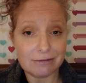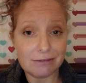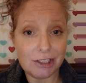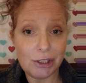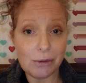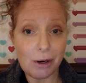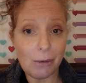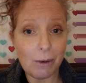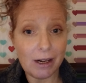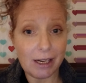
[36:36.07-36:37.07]
You are
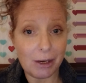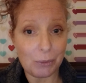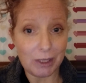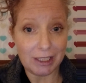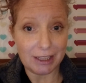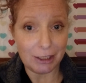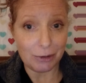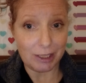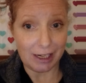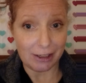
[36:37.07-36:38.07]
working with the
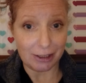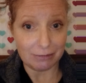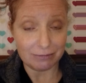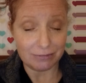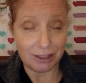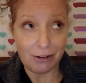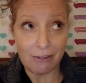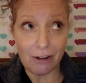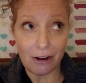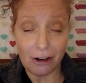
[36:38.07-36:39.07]
creator. You have
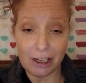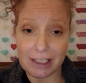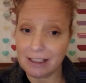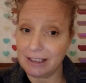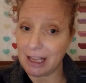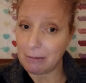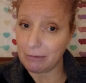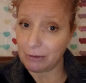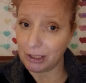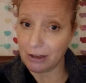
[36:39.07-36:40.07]
already done that
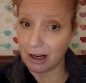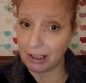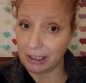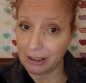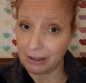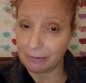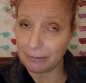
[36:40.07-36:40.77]
before you got here.